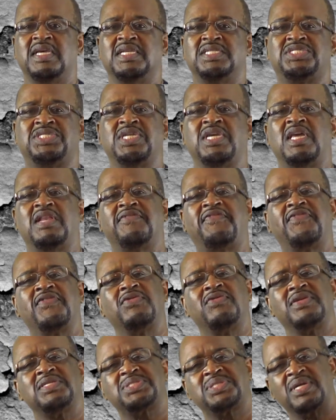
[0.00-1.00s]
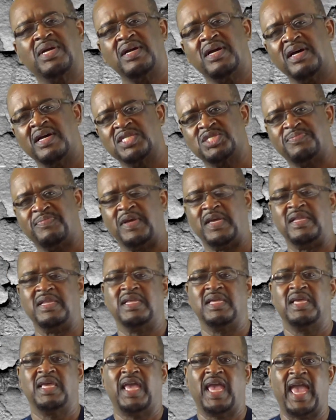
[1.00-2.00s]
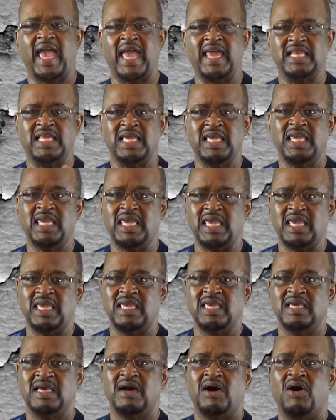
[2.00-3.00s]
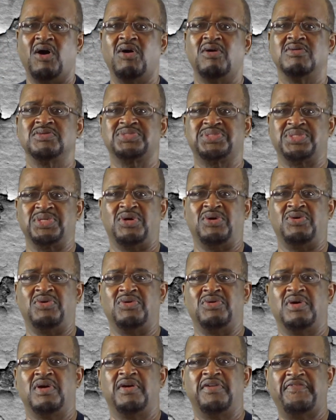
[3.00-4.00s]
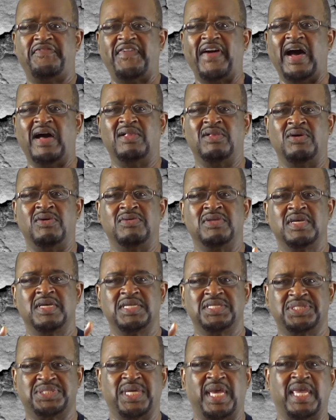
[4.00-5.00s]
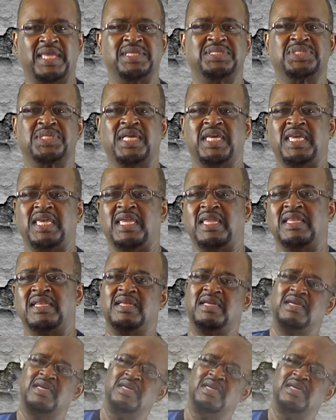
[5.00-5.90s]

She influenced her husband, and he also followed Satan's lead.